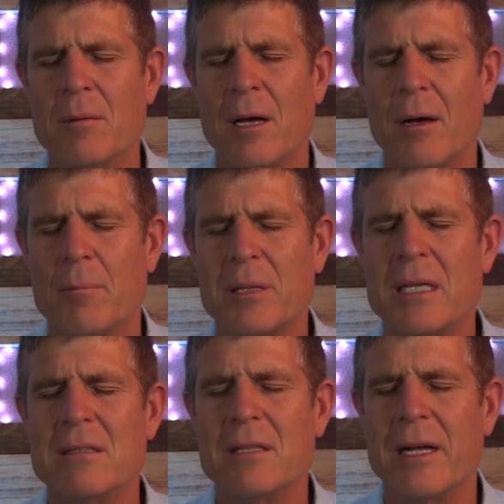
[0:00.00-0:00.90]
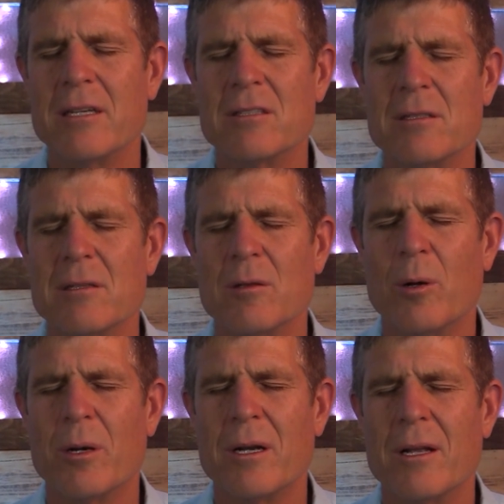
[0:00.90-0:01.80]
Uh, please let us,
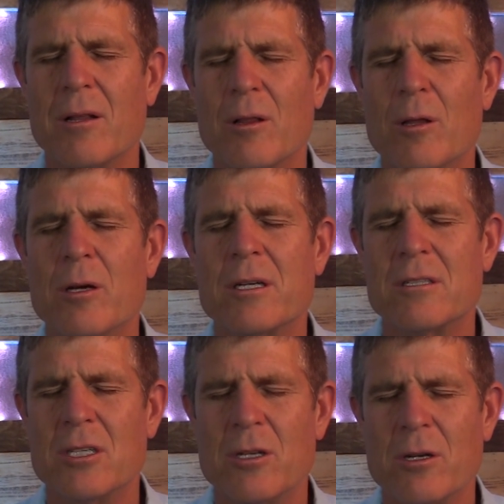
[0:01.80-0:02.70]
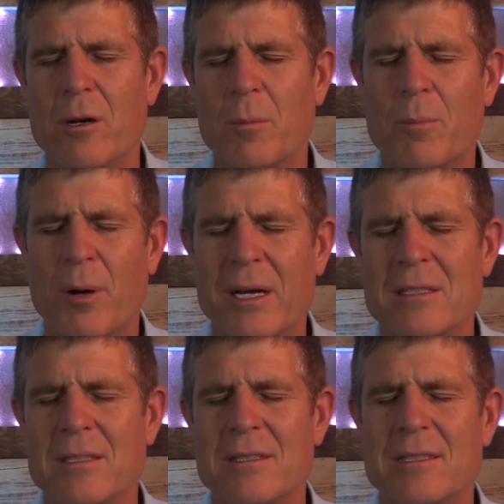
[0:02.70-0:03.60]
Lord, look to your
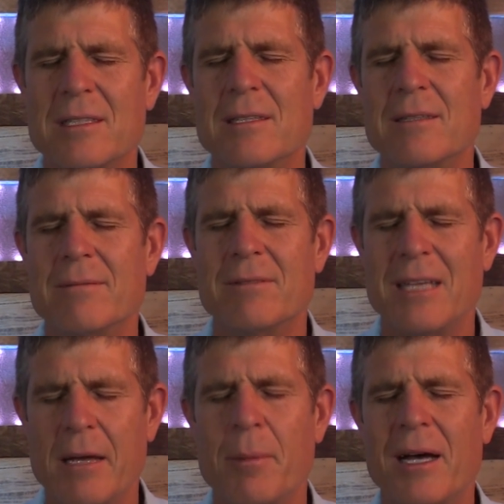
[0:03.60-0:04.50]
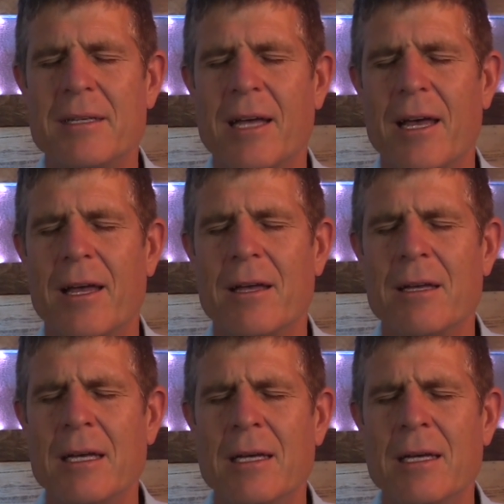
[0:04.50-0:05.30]
presence day by day